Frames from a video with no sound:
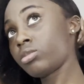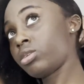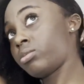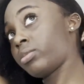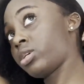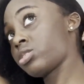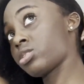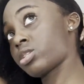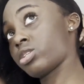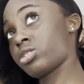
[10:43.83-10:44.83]
I might
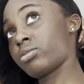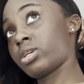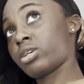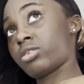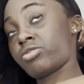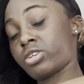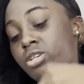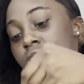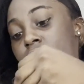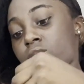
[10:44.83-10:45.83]
just catch up the hair
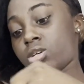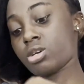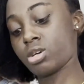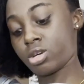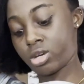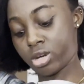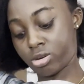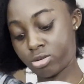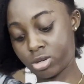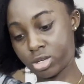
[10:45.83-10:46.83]
because I
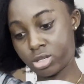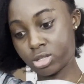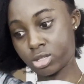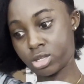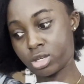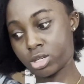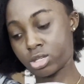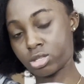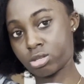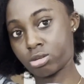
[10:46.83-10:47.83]
don't want this
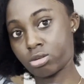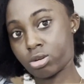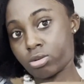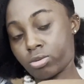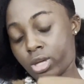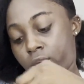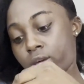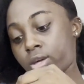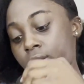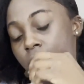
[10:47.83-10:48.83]
sweetness to go away.